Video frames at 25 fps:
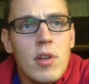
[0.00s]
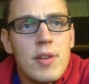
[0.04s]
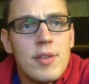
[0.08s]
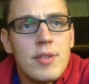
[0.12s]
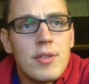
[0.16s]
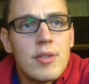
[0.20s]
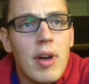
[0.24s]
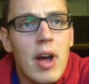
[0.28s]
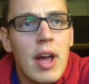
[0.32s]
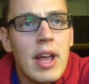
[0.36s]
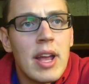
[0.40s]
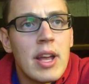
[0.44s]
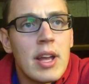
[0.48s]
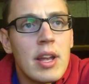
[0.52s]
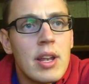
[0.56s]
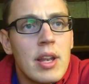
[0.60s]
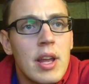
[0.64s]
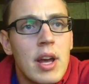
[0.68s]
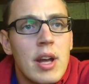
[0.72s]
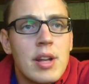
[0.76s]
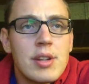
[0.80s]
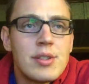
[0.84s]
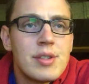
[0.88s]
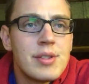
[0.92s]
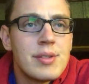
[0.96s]
so I can
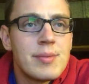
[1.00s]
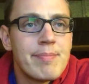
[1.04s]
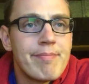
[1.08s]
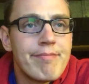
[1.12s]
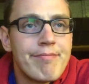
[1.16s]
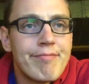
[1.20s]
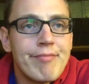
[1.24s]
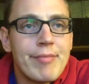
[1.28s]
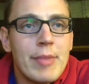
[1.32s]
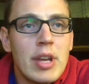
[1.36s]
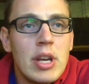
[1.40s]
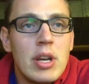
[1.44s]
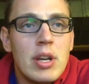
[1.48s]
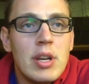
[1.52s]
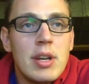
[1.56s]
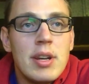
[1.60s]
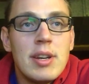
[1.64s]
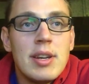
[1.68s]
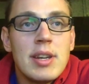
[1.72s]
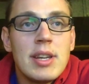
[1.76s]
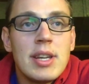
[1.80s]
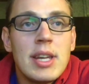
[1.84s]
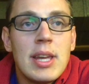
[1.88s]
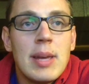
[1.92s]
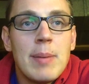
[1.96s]
just
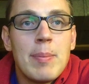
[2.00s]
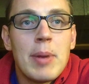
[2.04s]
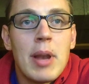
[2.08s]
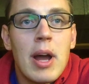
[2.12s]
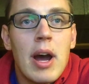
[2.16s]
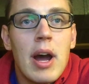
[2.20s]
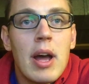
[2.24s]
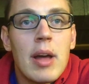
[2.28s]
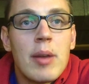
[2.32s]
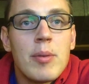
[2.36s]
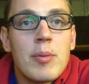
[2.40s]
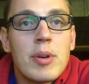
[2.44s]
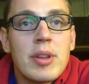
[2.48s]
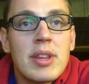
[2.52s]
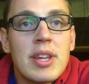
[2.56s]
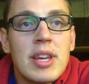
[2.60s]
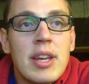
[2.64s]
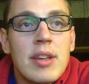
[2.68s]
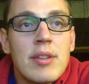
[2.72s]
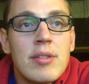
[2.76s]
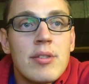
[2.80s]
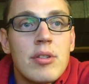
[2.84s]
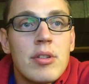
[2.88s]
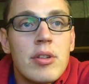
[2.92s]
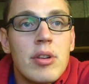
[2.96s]
keep an eye on what the
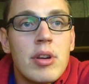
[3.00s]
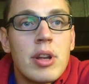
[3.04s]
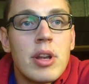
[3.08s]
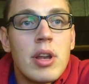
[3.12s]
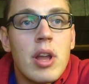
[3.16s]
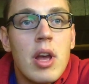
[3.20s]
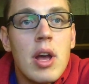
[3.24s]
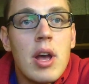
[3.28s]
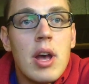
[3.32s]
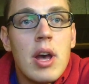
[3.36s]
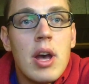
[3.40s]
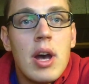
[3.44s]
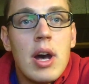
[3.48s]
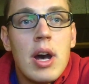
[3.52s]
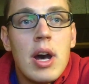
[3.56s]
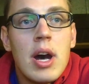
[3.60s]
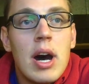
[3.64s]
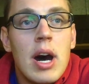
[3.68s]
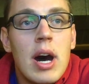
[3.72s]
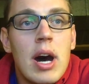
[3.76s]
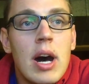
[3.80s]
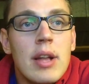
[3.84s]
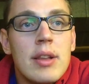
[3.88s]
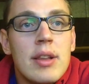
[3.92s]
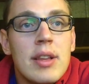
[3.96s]
kids are doing.
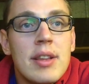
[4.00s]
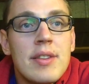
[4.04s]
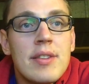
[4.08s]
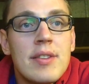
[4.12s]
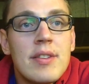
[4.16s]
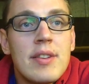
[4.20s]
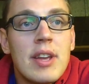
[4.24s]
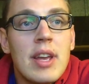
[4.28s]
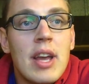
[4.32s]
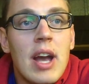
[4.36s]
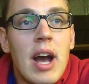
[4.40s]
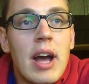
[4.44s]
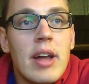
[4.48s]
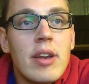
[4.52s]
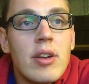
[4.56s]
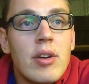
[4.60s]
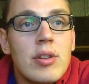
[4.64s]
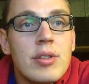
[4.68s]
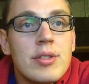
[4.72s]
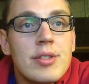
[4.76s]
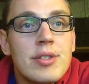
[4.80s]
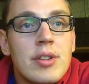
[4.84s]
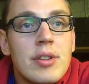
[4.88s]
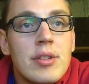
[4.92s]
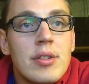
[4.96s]
Let's see. I'd
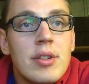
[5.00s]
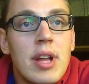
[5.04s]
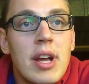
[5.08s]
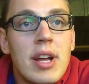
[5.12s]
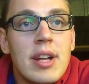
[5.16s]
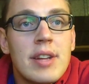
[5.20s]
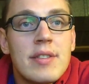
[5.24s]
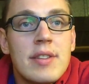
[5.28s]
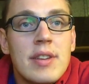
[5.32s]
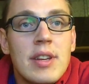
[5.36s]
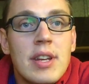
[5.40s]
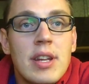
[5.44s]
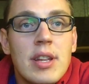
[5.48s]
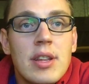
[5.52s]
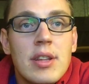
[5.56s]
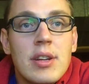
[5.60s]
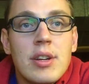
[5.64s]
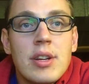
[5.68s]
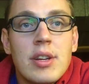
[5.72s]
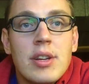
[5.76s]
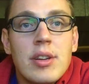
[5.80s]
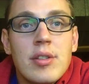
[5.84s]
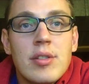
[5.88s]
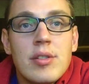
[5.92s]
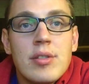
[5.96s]
also like to either
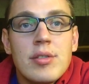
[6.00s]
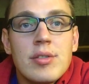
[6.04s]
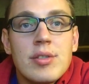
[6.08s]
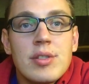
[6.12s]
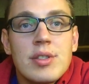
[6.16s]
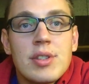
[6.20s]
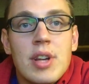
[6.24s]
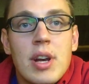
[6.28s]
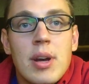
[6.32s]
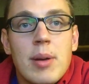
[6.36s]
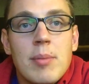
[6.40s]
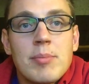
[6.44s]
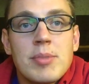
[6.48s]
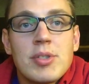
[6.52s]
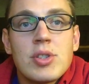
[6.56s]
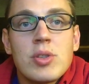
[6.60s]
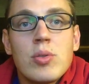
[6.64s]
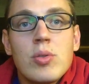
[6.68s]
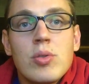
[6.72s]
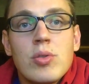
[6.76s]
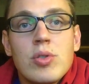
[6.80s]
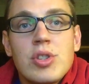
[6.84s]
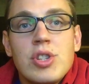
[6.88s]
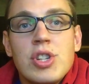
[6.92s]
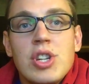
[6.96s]
use
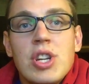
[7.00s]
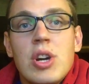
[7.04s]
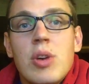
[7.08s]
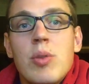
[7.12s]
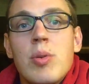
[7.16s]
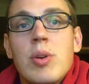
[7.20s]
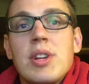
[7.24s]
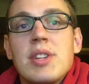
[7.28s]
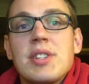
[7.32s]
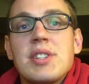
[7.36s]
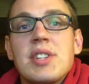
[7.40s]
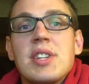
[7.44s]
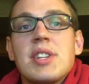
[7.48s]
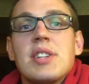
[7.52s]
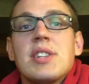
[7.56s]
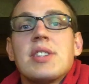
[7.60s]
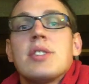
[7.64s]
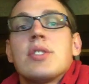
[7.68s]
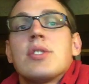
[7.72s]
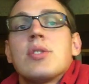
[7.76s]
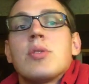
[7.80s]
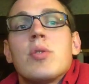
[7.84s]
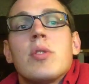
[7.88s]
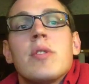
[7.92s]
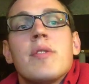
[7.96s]
Schoology
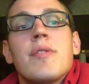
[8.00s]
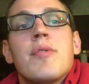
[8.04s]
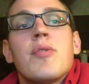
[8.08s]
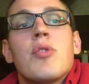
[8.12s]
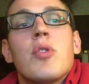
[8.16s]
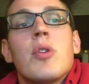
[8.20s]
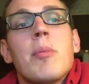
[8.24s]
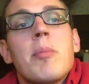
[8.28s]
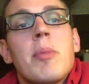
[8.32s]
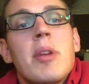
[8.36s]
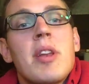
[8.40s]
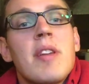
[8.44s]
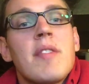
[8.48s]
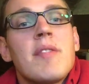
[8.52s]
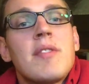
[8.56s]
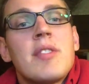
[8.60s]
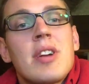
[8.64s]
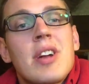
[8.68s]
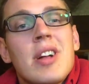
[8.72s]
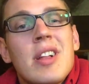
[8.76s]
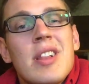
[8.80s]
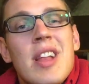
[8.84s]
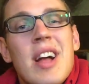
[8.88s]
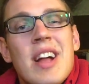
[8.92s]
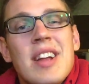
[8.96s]
quizzes or Formative
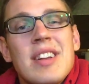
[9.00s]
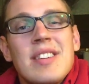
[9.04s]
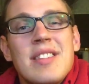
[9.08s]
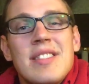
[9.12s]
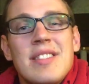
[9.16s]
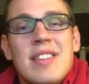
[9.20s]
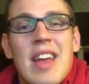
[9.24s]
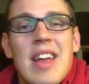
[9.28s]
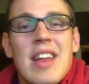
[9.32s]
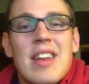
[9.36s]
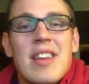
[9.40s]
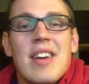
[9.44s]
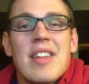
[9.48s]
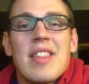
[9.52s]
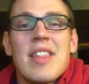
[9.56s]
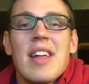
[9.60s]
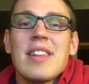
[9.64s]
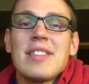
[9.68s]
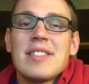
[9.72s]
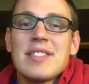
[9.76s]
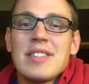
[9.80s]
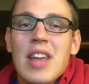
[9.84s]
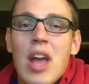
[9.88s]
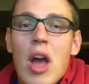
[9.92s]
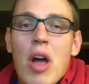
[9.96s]
to collect data.
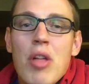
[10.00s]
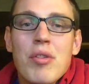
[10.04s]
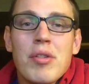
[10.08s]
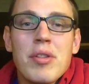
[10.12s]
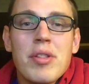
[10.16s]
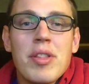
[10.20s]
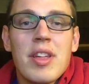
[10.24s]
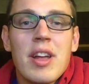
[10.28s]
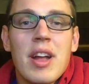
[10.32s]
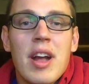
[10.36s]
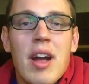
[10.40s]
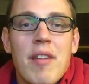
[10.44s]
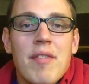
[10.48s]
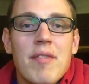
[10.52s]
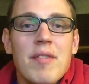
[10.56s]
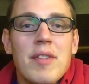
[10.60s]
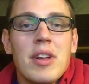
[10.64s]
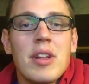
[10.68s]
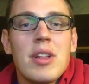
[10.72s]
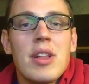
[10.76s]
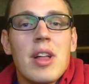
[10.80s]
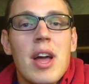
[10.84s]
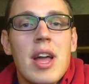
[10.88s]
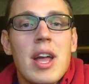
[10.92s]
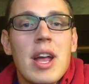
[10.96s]
That's the other thing I
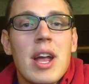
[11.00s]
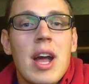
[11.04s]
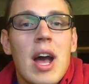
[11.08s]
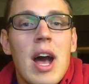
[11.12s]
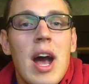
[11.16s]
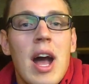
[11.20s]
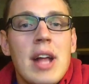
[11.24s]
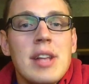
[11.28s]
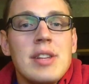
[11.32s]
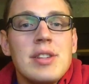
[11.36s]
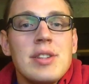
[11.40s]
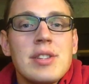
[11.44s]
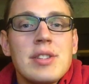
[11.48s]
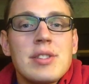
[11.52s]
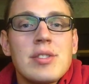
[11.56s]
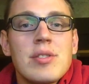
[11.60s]
feel like I